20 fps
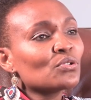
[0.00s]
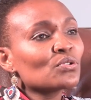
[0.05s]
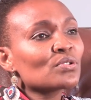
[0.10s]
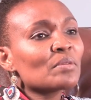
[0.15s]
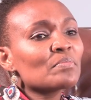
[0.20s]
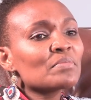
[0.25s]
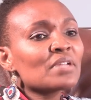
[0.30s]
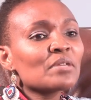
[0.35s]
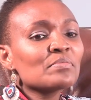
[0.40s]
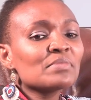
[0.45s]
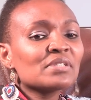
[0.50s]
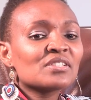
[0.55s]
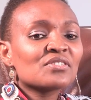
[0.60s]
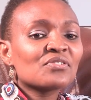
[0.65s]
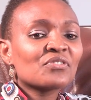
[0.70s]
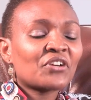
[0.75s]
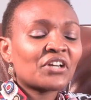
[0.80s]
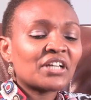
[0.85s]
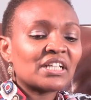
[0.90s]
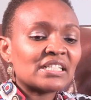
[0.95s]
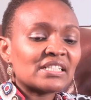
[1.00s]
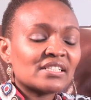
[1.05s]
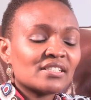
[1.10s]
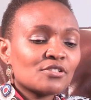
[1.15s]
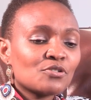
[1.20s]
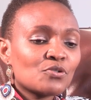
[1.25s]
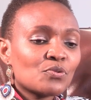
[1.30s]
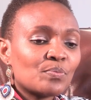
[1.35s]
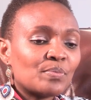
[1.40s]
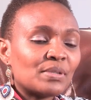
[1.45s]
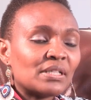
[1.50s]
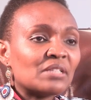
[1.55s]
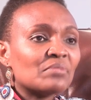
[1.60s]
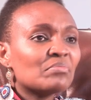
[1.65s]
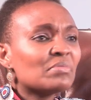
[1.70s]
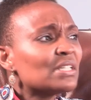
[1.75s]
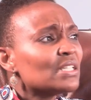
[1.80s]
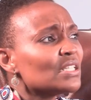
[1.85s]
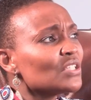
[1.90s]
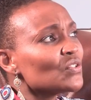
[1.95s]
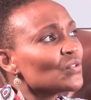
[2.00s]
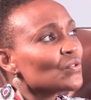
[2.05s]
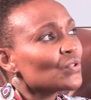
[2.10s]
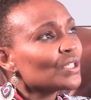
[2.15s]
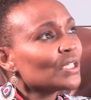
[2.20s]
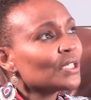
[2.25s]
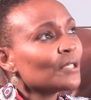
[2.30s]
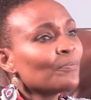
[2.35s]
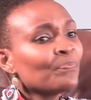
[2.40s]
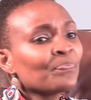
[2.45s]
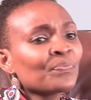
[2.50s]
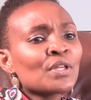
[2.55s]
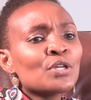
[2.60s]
Sometimes it's very easy to be in ministry,